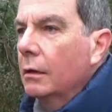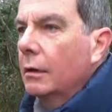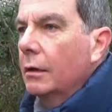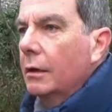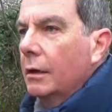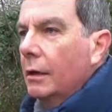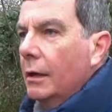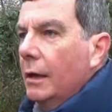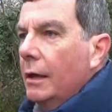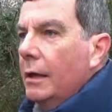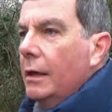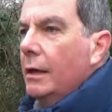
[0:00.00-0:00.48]

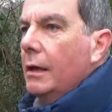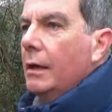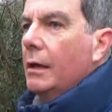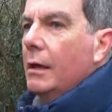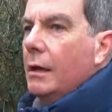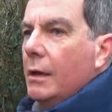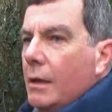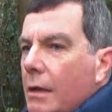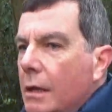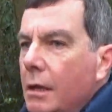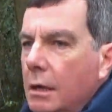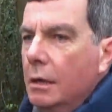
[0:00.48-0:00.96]
Okay,
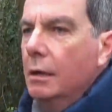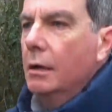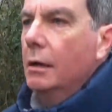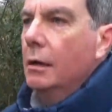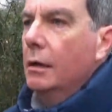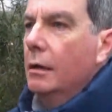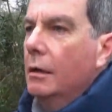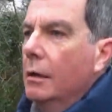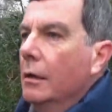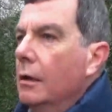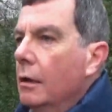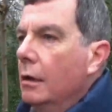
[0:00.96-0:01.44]

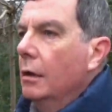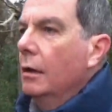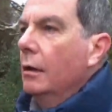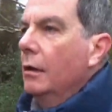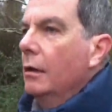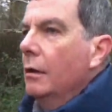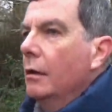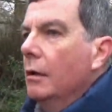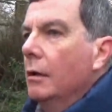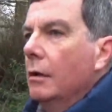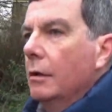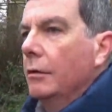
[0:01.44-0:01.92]

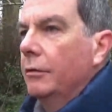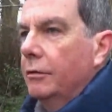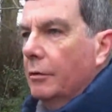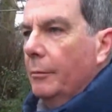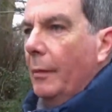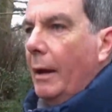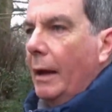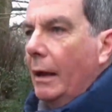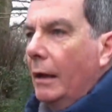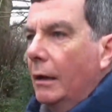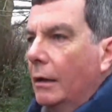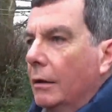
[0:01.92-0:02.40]

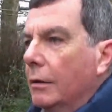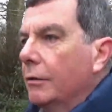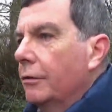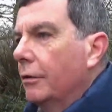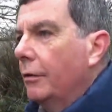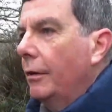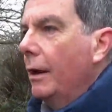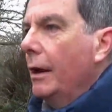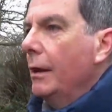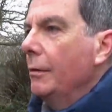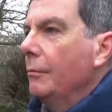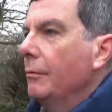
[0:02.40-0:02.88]
some anglers
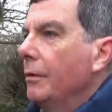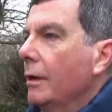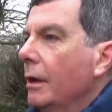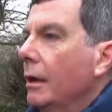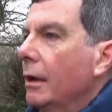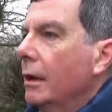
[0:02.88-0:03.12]
around.